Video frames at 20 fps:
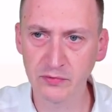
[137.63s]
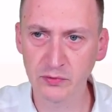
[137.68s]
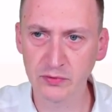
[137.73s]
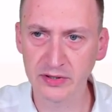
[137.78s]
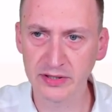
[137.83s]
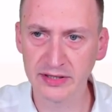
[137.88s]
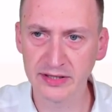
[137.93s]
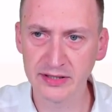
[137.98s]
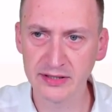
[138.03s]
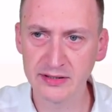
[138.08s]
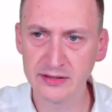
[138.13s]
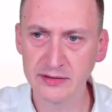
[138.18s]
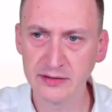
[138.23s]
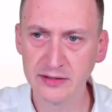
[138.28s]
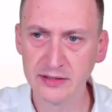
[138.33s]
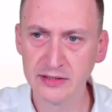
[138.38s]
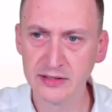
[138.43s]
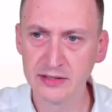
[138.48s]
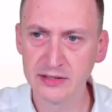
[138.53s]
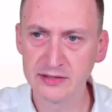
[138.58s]
Okay,
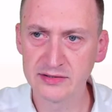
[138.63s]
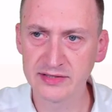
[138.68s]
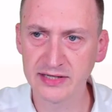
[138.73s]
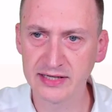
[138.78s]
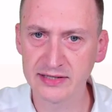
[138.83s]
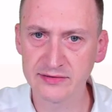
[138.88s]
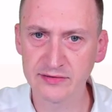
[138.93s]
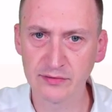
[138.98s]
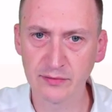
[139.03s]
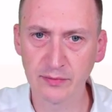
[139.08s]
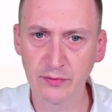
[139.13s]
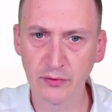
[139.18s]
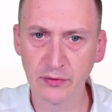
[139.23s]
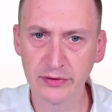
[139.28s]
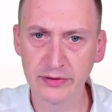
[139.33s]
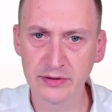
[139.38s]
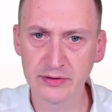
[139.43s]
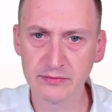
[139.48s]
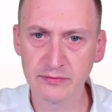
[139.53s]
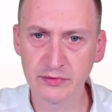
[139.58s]
task
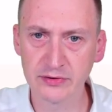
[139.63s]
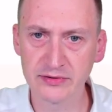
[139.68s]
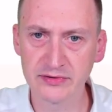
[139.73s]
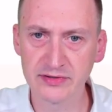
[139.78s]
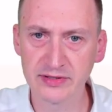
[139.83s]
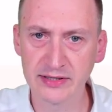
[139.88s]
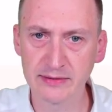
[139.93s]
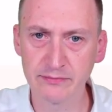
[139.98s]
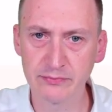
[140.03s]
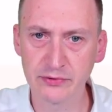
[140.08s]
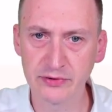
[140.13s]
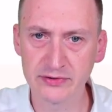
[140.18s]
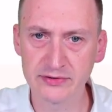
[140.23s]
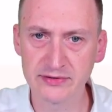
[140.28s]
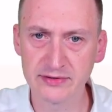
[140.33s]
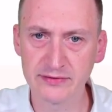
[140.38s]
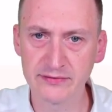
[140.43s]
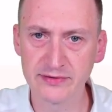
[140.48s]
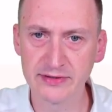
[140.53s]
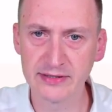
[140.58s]
deploying runtime
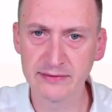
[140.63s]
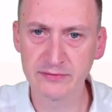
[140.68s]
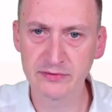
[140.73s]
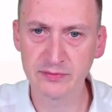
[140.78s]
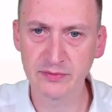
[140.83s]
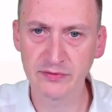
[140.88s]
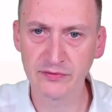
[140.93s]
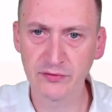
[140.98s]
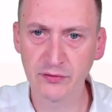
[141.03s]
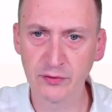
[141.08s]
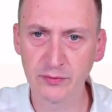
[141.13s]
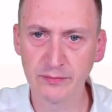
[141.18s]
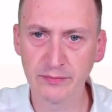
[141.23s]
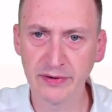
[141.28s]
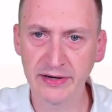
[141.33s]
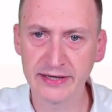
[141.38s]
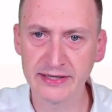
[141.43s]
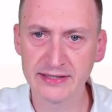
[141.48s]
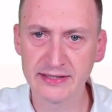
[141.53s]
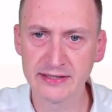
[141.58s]
process in a VM is performed
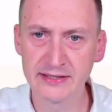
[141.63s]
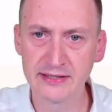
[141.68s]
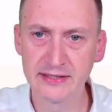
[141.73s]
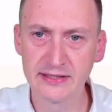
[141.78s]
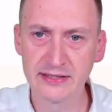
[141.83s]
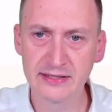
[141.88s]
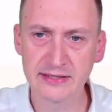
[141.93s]
by the